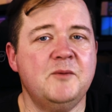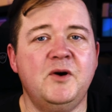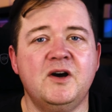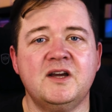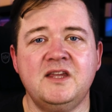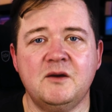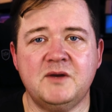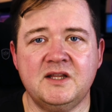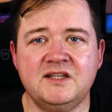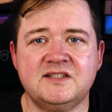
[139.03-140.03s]
but,
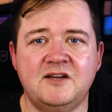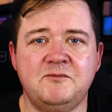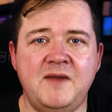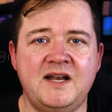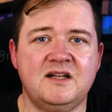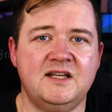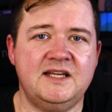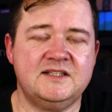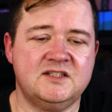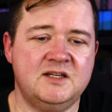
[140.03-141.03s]
killing yourself
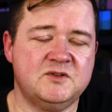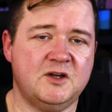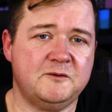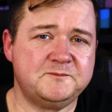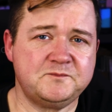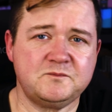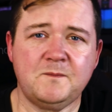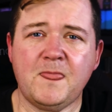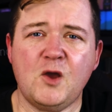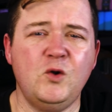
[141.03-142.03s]
mentally in terms of
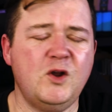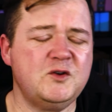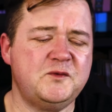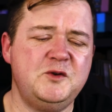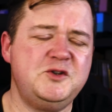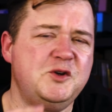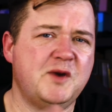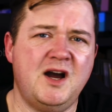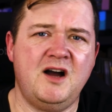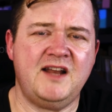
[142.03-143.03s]
all those foods you
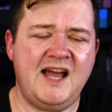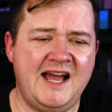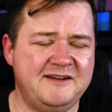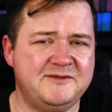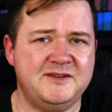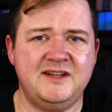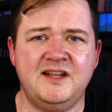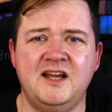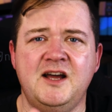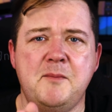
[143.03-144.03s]
can't have
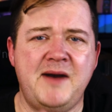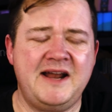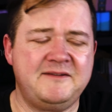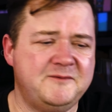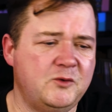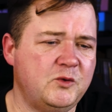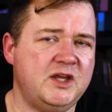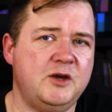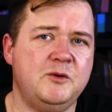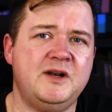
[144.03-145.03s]
and are bad for
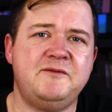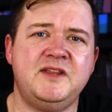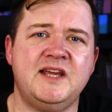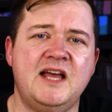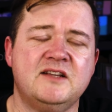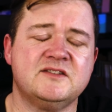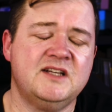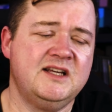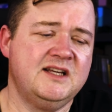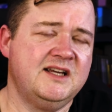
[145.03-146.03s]
you and everything else.
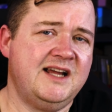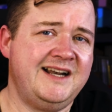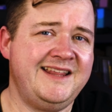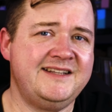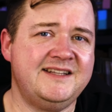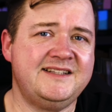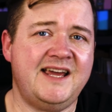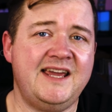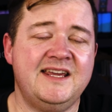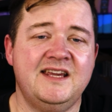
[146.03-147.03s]
And at the end of the
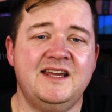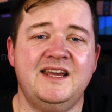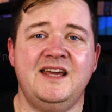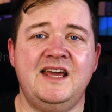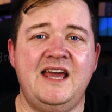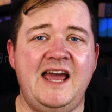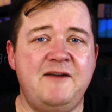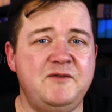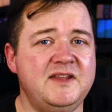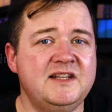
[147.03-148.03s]
day,
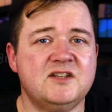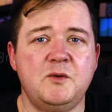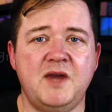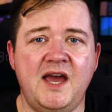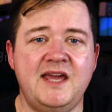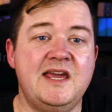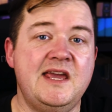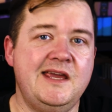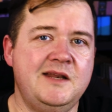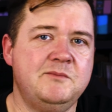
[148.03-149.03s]
everything's okay
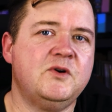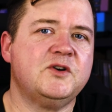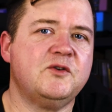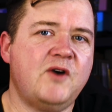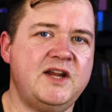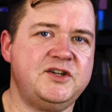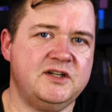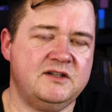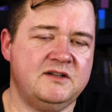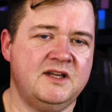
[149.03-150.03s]
in
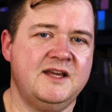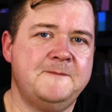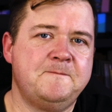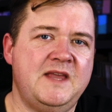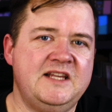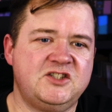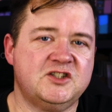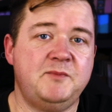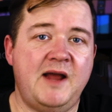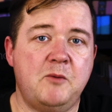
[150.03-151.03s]
moderation. It's
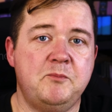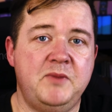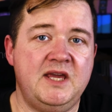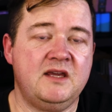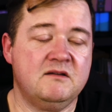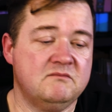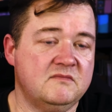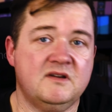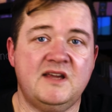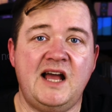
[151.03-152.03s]
just about being
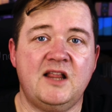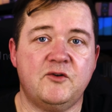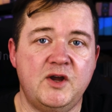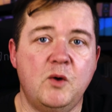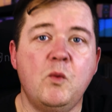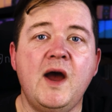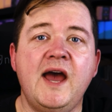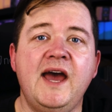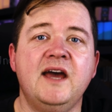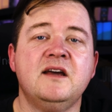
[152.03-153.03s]
calorie
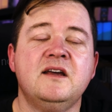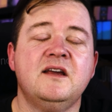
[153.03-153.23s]
aware.